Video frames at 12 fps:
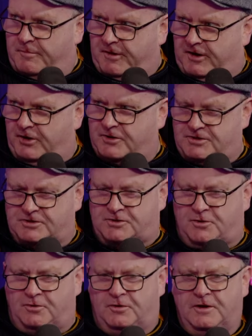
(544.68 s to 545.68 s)
begrudgers
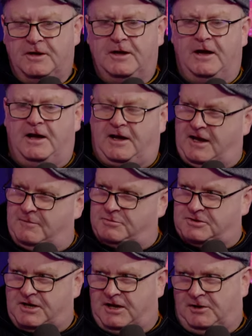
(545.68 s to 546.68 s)
go, ah, I'm
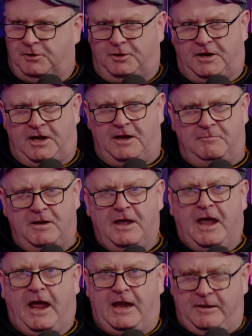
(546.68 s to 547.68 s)
sick looking at him.
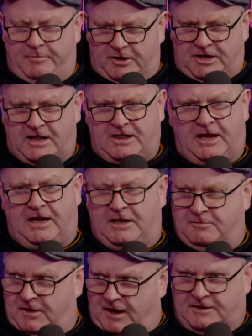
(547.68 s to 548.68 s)
Anybody think
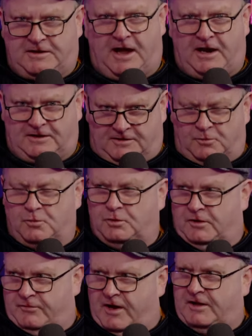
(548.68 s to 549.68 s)
he'd attacked the
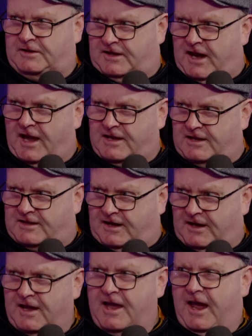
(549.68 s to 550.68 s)
whole of
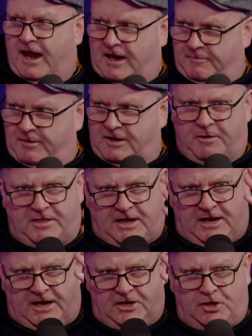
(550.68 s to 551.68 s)
Al-Qaeda? Anybody would
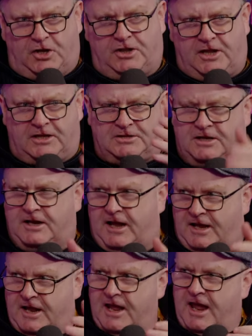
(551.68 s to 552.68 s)
think he'd done this and
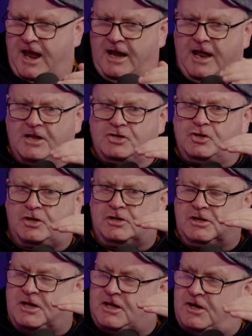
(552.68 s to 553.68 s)
that. And then
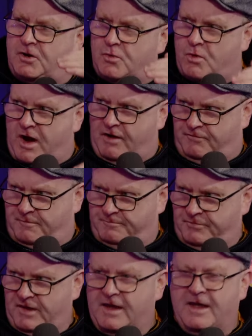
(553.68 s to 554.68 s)
suddenly they go off him.
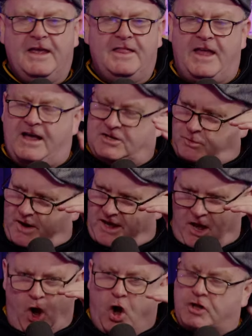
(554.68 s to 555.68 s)
That's why
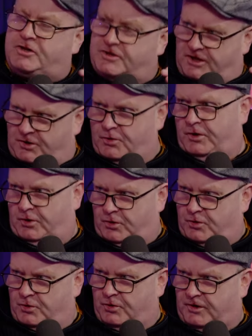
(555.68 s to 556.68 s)
he had to go to New
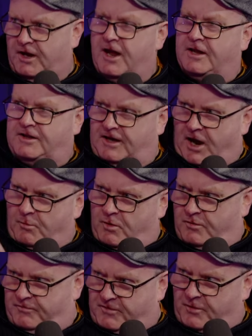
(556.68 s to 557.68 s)
York, to get
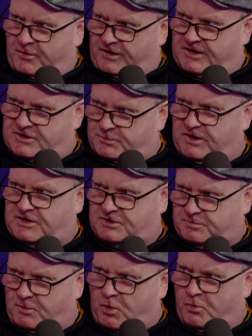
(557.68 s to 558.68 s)
away from all these wee
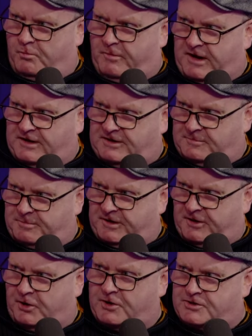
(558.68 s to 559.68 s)
small-minded
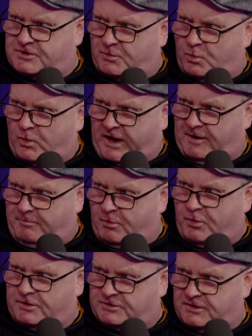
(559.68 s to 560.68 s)
begrudging
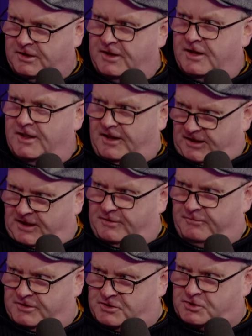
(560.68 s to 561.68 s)
wankpots mm. that
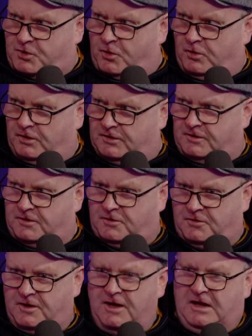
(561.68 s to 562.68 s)
live in Scotland. They
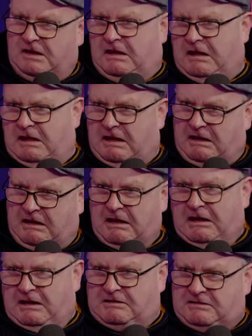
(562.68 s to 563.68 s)
go, eh,
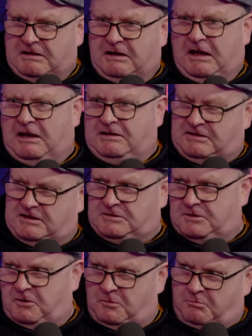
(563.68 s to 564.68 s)
he thinks
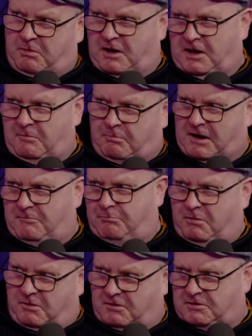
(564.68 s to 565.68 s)
he's new Billy Big
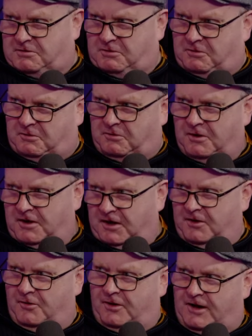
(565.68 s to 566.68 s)
Boys now,
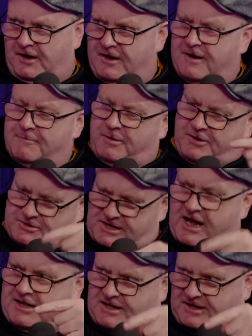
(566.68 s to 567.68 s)
and all that. Because
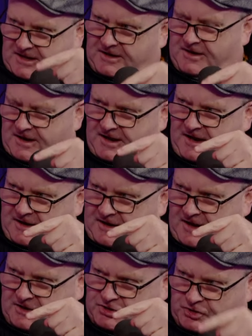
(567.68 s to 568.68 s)
I did a,
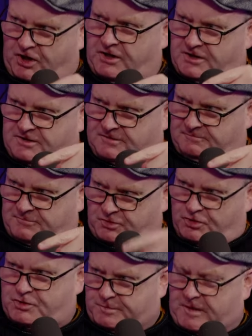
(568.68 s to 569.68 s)
a, a Sun
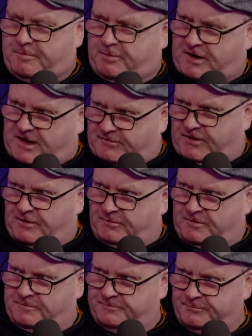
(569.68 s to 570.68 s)
newspaper advert
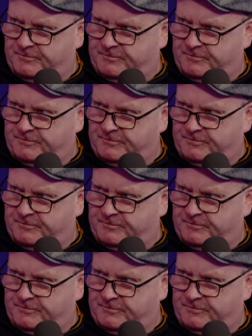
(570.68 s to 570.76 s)
with him.